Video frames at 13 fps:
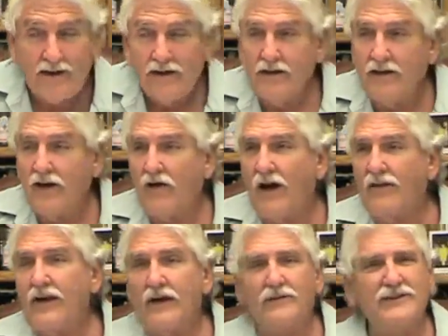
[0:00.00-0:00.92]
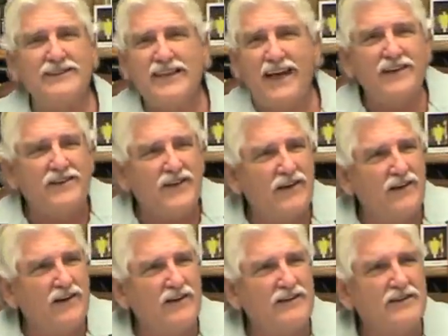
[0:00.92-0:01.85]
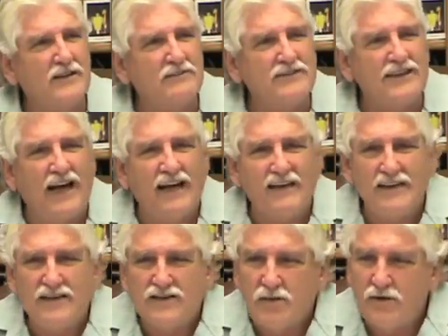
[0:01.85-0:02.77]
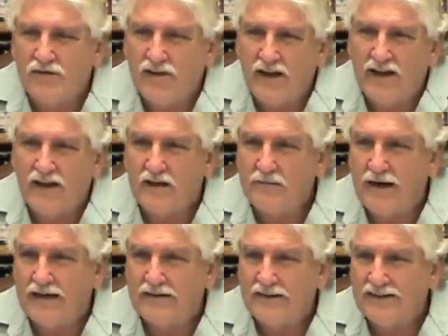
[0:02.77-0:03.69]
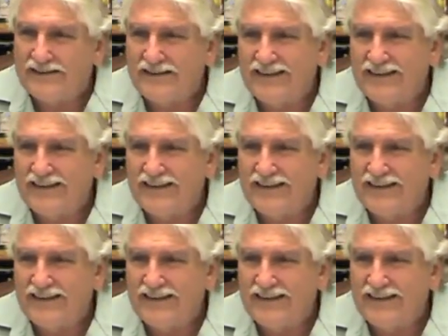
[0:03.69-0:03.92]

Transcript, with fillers: You know, I think it was Ted Turner and some scientists were thinking about this,